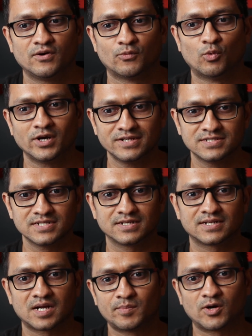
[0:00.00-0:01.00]
what is
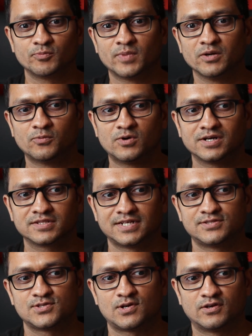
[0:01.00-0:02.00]
it about my work
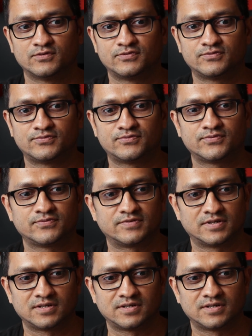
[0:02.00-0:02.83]
that sort of